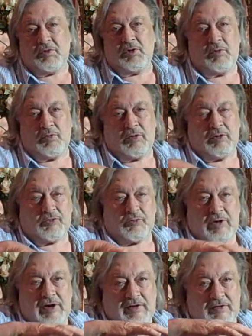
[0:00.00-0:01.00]
You know,
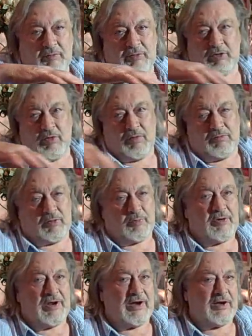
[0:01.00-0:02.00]
it's rarely that we go over
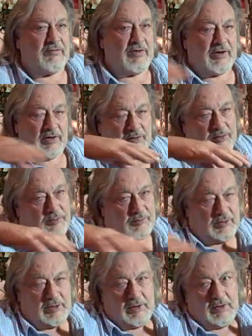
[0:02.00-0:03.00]
the plane of like
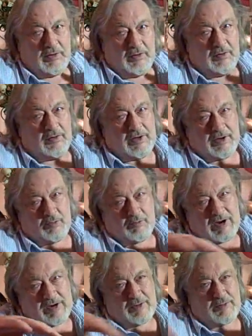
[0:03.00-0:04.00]

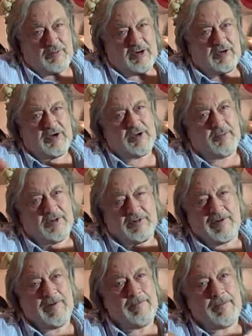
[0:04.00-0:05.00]
regular 3D, but
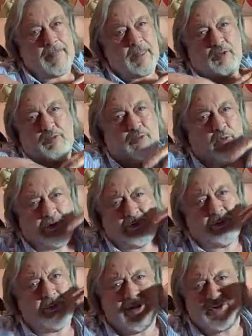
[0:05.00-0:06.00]
the
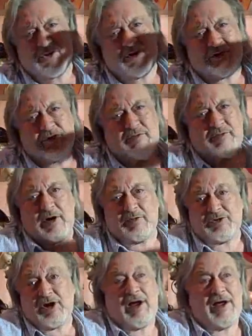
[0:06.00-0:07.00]
fourth dimension is
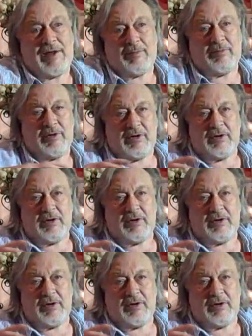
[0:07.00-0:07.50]
involved time,